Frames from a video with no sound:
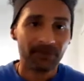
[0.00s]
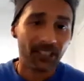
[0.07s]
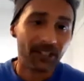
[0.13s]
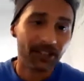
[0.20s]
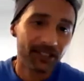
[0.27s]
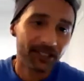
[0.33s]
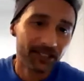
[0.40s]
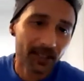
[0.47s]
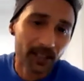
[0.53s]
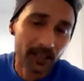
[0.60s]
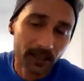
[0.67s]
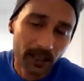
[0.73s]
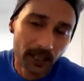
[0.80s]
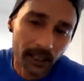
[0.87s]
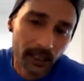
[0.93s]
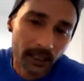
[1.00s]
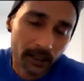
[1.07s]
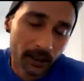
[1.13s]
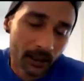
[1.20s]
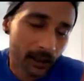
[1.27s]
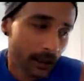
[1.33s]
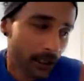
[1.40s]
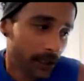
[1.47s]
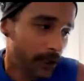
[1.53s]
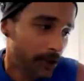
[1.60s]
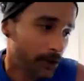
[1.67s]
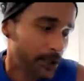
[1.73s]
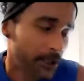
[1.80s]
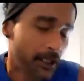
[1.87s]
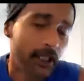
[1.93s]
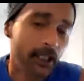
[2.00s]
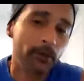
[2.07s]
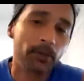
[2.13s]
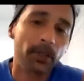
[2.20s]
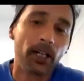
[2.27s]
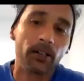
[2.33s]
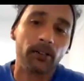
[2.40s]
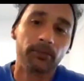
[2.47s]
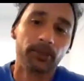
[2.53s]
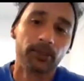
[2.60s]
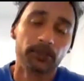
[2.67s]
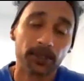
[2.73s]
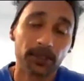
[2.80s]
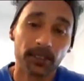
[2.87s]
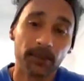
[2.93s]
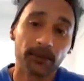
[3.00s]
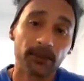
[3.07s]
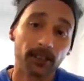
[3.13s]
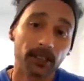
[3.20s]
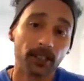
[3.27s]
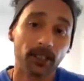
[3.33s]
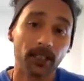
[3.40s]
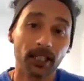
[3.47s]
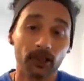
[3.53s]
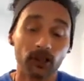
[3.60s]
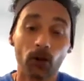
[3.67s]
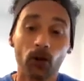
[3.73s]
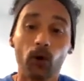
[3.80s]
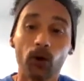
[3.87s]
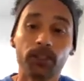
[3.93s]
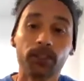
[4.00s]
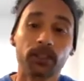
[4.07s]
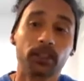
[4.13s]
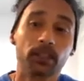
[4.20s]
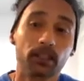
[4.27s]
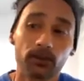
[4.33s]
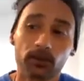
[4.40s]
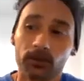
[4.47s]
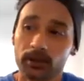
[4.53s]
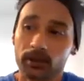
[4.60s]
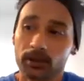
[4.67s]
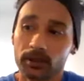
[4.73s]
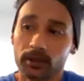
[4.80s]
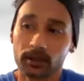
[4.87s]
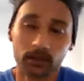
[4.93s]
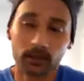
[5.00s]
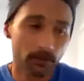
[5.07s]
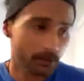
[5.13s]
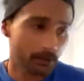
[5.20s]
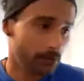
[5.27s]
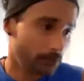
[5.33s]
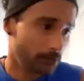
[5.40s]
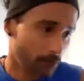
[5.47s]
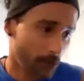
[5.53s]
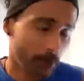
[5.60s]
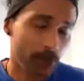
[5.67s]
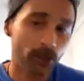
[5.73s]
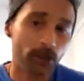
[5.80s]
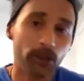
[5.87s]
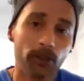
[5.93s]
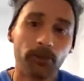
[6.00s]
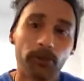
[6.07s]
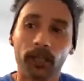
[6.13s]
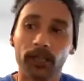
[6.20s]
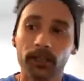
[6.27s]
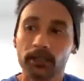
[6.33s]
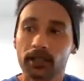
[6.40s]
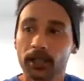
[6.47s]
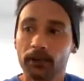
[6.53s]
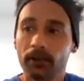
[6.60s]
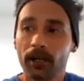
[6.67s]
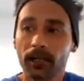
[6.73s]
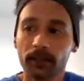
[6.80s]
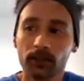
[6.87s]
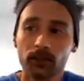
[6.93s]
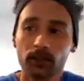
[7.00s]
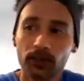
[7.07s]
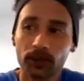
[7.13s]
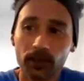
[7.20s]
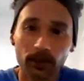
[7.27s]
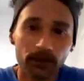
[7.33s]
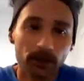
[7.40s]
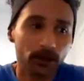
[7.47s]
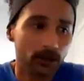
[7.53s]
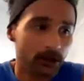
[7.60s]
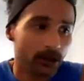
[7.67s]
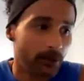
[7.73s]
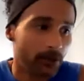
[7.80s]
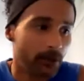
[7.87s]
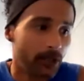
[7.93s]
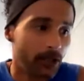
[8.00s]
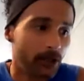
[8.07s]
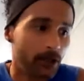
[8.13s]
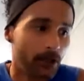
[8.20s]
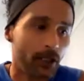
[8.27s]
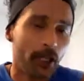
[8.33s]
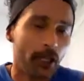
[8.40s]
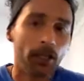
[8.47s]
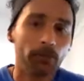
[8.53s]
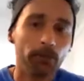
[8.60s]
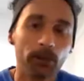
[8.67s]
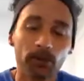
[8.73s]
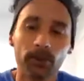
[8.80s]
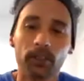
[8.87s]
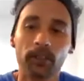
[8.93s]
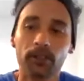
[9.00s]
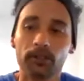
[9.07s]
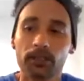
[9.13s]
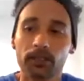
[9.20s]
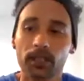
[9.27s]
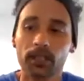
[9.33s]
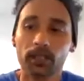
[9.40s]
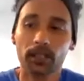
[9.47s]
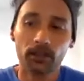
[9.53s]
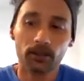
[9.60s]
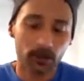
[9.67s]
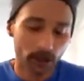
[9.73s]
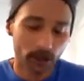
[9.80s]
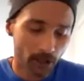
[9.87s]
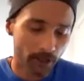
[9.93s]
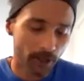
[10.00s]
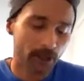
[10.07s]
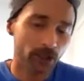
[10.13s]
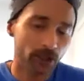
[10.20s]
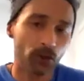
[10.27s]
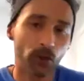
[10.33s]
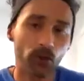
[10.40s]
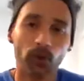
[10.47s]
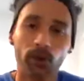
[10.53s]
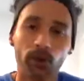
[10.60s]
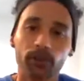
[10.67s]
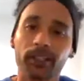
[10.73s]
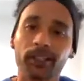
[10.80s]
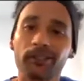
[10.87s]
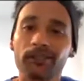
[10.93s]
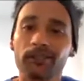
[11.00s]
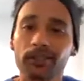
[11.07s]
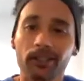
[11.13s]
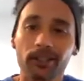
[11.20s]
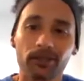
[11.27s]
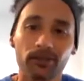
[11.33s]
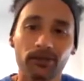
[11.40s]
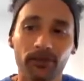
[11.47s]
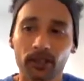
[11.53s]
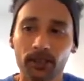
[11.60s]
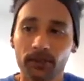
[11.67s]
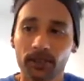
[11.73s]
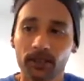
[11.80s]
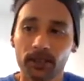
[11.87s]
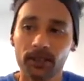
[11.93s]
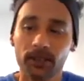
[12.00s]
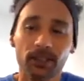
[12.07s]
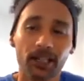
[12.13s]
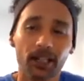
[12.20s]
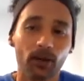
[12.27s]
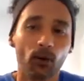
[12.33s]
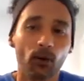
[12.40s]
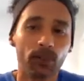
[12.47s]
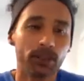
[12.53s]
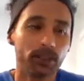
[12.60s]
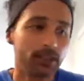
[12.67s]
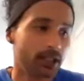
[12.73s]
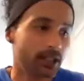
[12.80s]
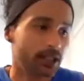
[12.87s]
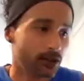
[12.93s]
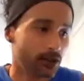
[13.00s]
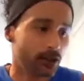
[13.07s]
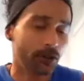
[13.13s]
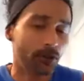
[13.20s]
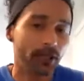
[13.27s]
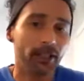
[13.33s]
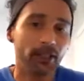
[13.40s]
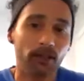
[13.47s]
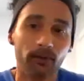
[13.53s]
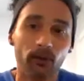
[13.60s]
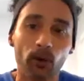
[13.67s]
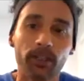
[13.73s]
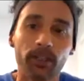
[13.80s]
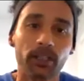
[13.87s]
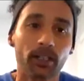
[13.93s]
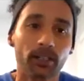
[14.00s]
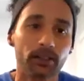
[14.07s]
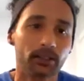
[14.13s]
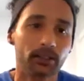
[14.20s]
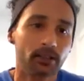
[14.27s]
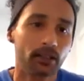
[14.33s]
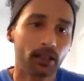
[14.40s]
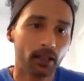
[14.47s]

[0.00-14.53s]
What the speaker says: No, and it's like you were saying about specifically like the horse stance, which is I'm sure you practice, I practice when it comes to some of my yoga. People don't understand, like you're talking about, this Torodo energy that you're feeling, because in that horse stance, you're creating a vortex.